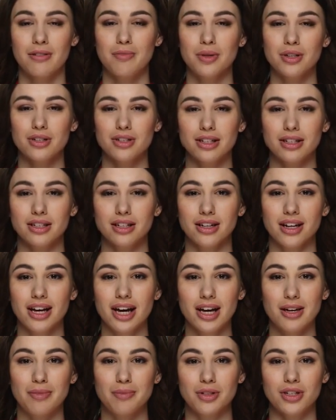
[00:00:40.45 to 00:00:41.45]
versus an
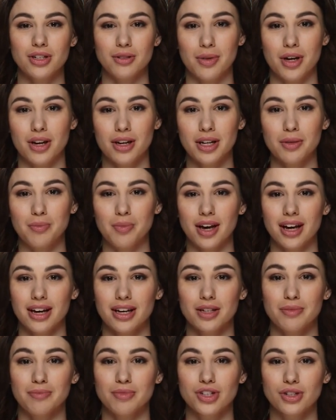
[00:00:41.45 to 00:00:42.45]
average opponent
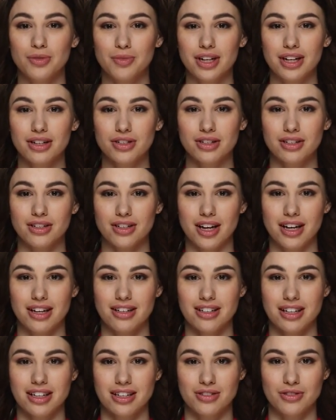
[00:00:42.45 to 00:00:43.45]
rank of
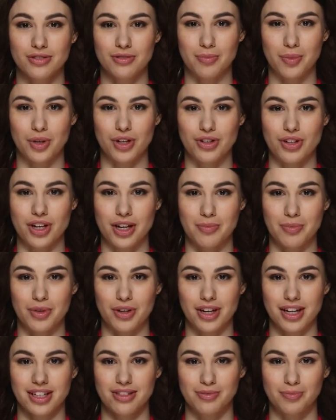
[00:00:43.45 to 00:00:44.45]
290, while
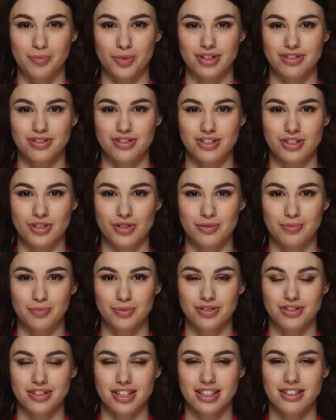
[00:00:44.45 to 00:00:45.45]
Jabeur has won
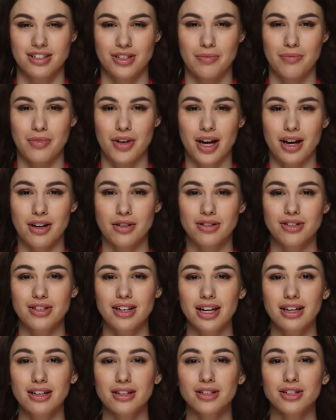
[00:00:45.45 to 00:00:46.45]
0% of her own
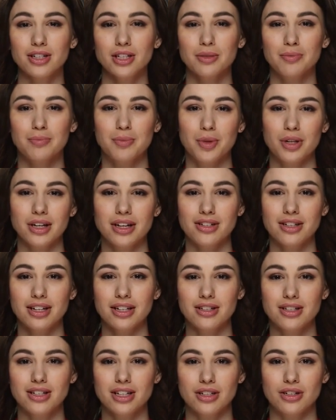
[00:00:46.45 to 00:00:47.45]
second serve points
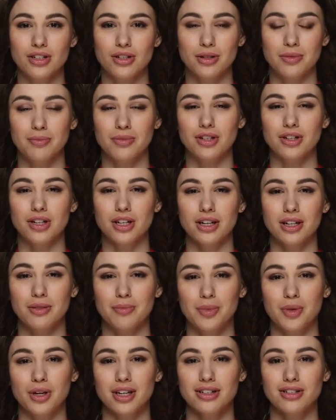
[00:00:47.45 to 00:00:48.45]
and 0 of return
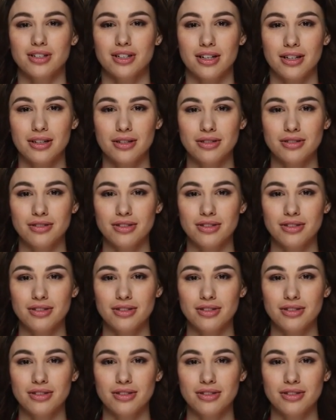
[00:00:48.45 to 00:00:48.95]
points,